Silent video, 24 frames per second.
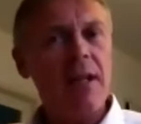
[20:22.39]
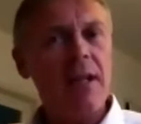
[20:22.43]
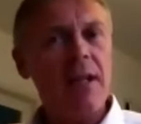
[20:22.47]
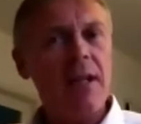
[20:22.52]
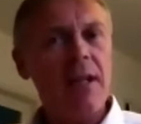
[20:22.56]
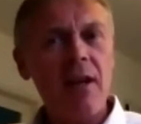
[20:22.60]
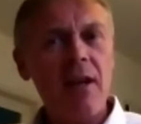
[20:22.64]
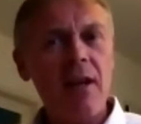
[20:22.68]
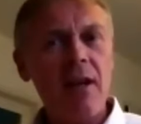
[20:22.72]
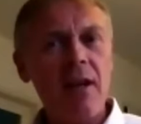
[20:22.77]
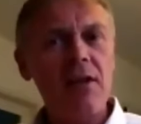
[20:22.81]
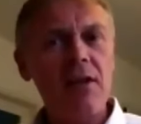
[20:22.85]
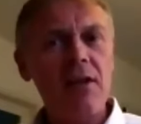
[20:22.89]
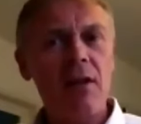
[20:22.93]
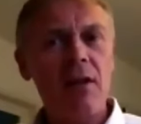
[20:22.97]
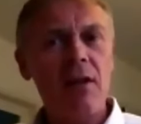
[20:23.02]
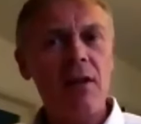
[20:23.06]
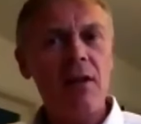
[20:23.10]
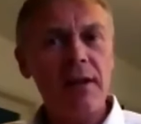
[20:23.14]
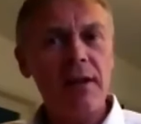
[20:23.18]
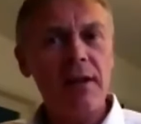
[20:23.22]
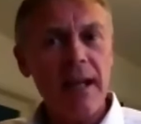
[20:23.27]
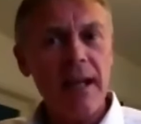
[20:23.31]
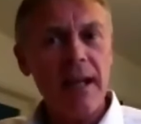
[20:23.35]
And I sat
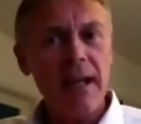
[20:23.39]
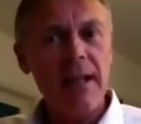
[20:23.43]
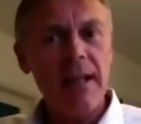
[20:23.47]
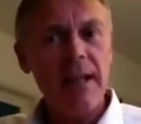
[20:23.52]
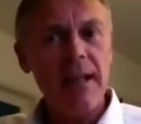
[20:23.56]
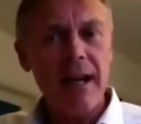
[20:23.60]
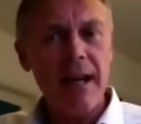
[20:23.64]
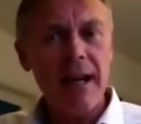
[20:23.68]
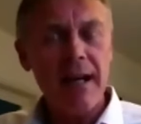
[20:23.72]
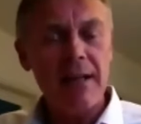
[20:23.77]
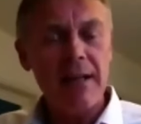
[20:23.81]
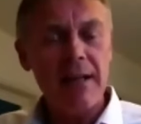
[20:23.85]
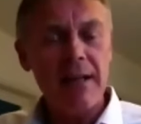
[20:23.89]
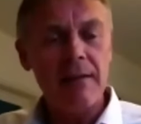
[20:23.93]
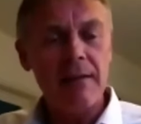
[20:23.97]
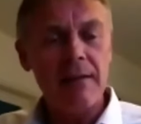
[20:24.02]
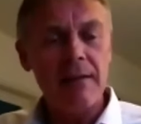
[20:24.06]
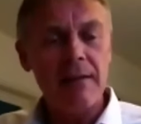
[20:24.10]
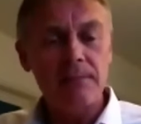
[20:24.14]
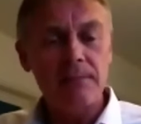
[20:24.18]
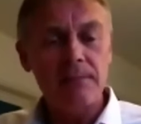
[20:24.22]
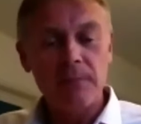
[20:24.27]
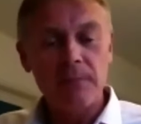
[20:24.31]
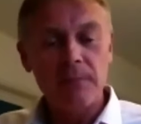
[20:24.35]
down and I looked at the
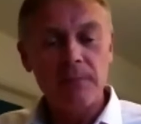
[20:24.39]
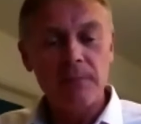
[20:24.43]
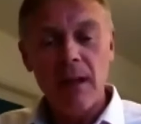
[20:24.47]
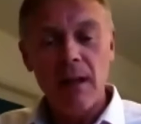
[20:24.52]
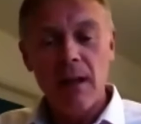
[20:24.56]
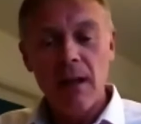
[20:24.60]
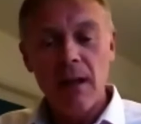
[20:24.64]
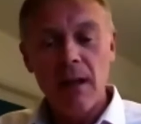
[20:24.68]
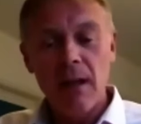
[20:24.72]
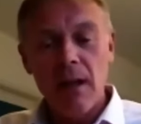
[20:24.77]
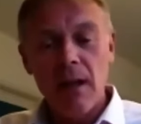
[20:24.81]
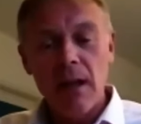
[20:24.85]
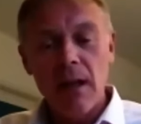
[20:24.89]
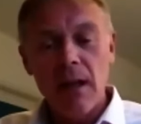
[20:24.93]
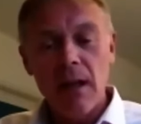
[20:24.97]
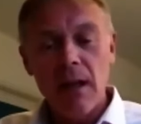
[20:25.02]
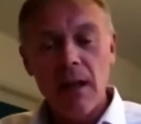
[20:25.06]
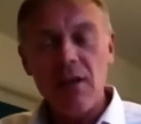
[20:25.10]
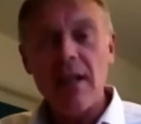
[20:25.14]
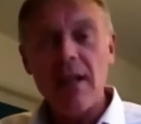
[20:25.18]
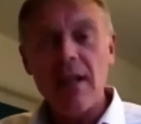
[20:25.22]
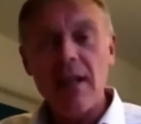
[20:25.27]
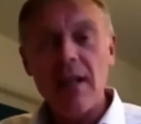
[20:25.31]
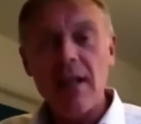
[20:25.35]
consultant in the
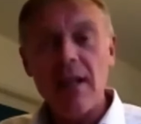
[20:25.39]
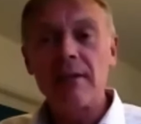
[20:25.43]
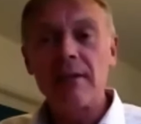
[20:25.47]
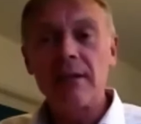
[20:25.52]
eyes.